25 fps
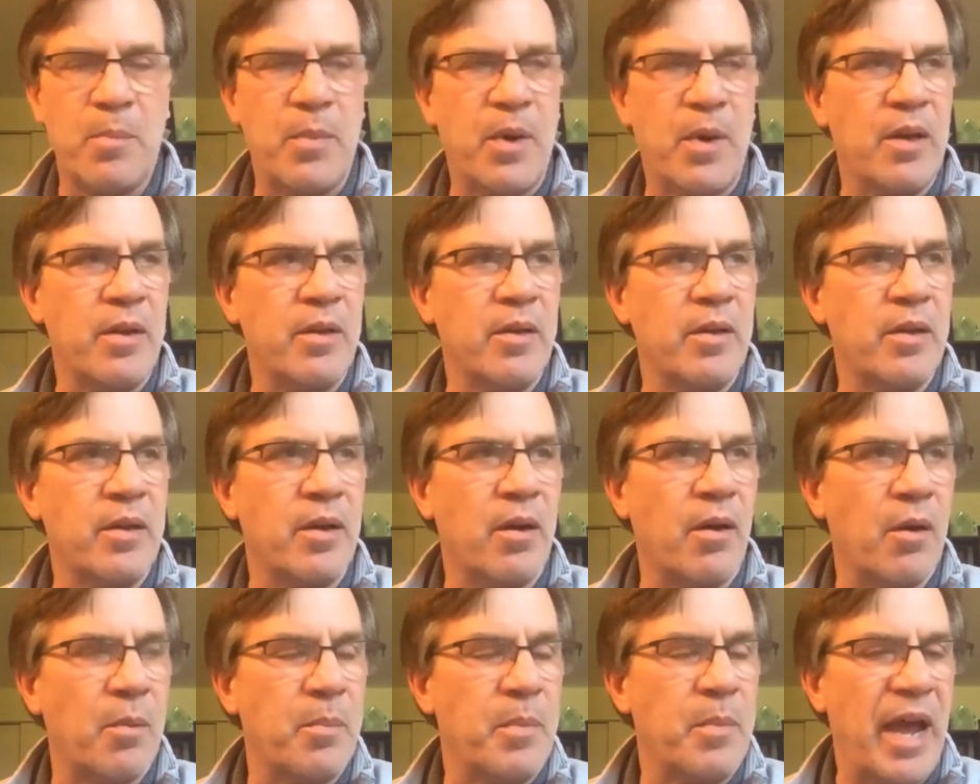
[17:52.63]
But,
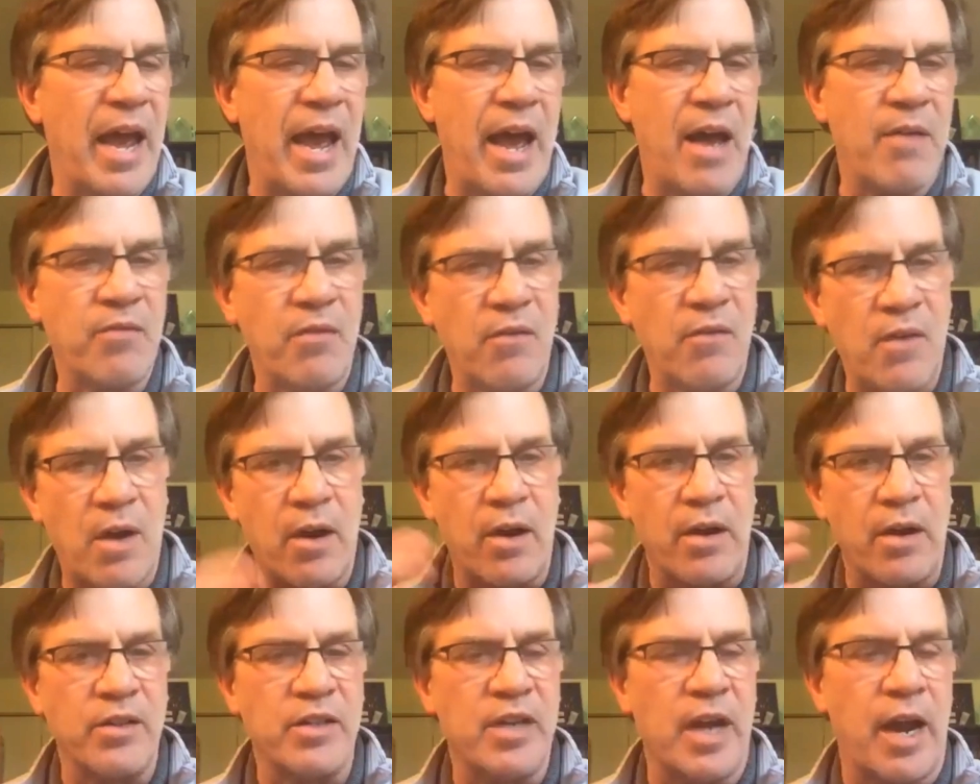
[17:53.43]
on behalf of
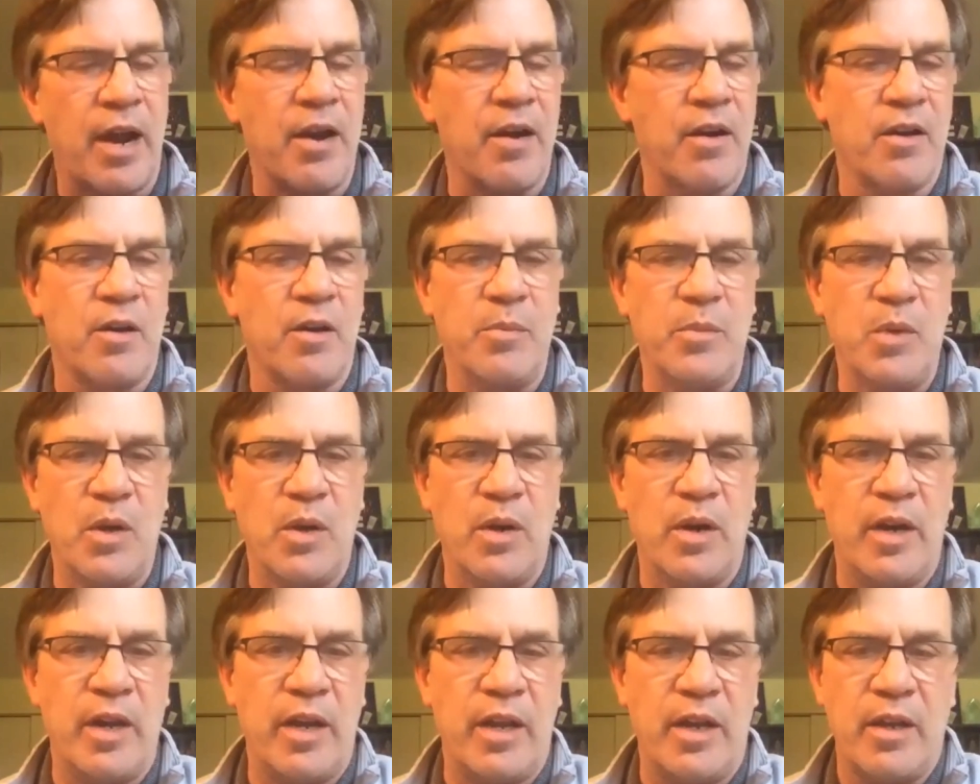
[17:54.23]
our entire
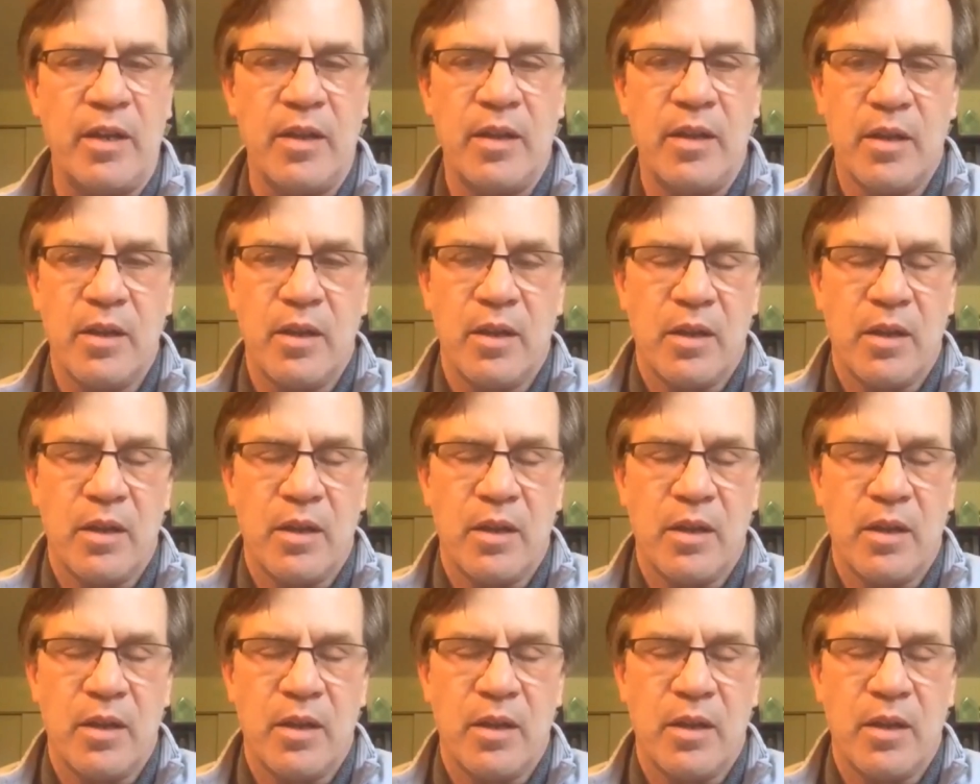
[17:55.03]
community,